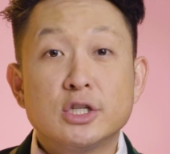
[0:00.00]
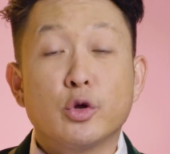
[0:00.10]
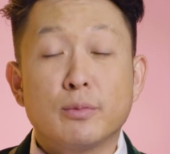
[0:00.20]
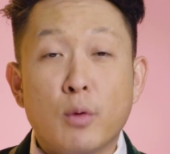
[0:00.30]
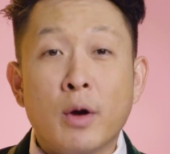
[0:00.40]
To
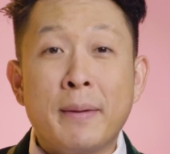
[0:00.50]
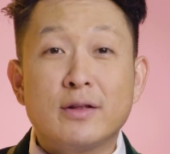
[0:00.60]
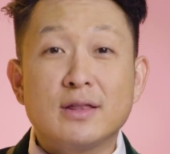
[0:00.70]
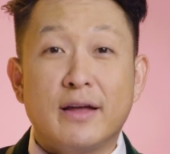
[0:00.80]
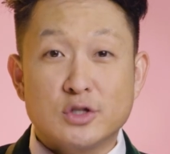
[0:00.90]
learn more
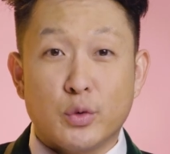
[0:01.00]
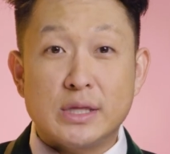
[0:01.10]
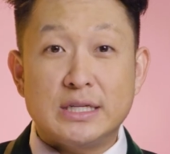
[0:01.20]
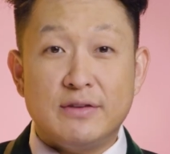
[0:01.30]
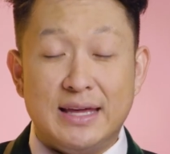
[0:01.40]
about Love
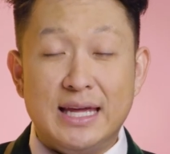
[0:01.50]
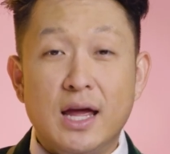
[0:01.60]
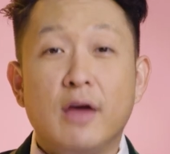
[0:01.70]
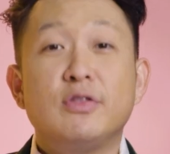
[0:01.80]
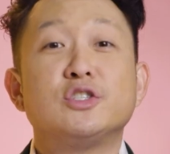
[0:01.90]
Stories TV,
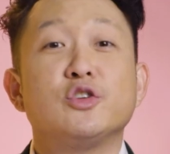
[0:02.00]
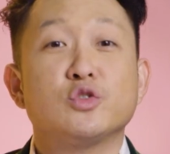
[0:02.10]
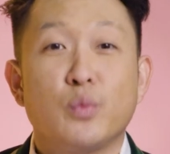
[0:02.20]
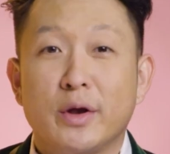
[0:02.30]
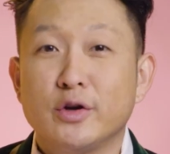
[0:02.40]
this
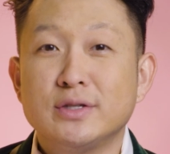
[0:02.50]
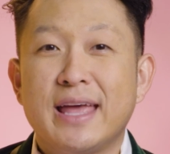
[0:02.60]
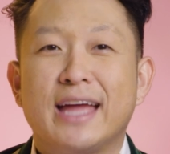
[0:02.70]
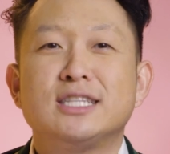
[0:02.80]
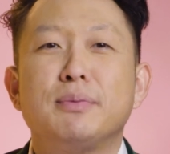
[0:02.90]
year's winners,
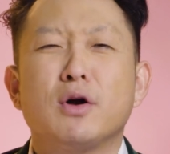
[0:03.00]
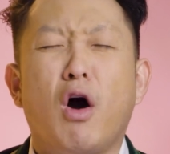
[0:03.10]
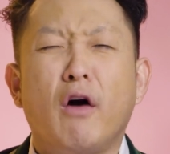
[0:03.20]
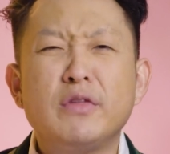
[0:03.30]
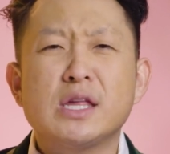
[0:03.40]
and to book
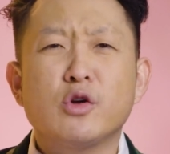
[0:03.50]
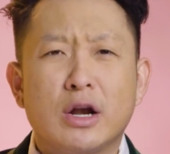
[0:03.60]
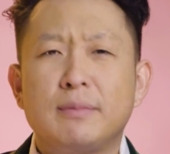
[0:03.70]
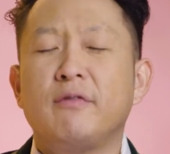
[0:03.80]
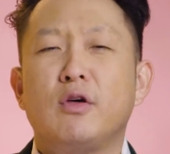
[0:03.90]
all these
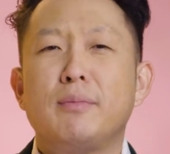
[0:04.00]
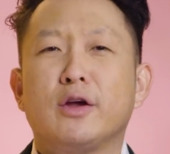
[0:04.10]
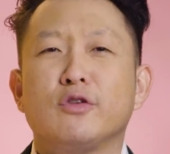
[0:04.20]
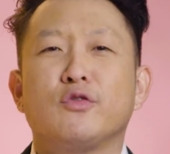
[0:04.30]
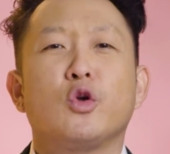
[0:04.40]
incredible
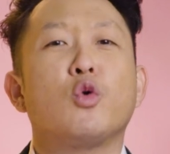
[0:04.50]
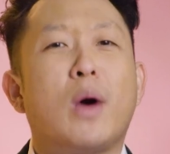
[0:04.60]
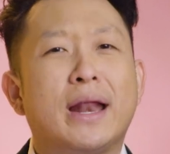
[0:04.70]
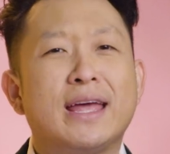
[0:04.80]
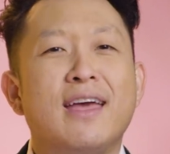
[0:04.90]
filmmakers for your
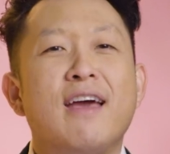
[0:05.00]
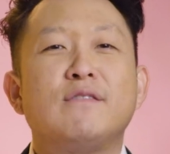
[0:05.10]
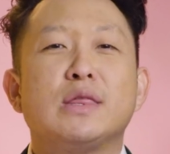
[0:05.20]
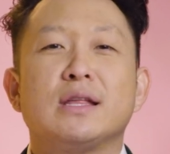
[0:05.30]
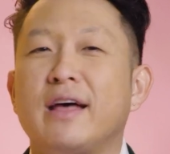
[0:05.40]
wedding,
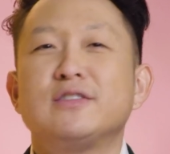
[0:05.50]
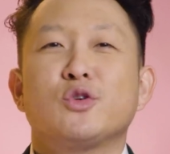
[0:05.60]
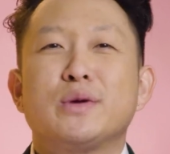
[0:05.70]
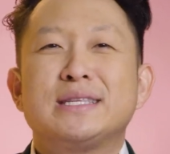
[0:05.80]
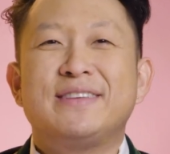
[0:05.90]
visit
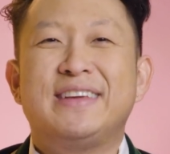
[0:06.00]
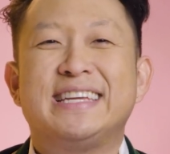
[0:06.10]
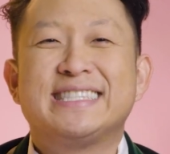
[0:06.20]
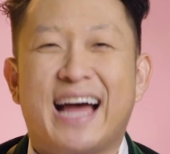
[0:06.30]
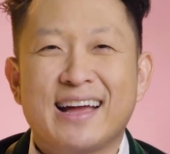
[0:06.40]

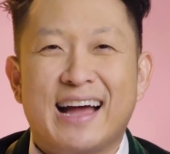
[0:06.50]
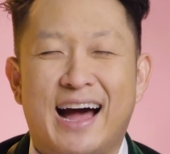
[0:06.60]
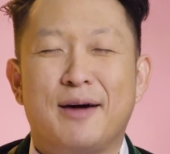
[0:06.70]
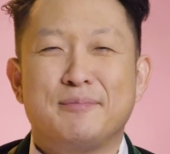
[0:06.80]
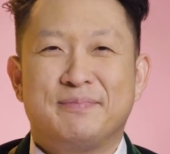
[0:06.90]

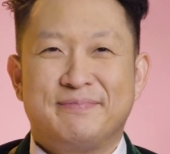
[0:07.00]
lovestoriestv.com.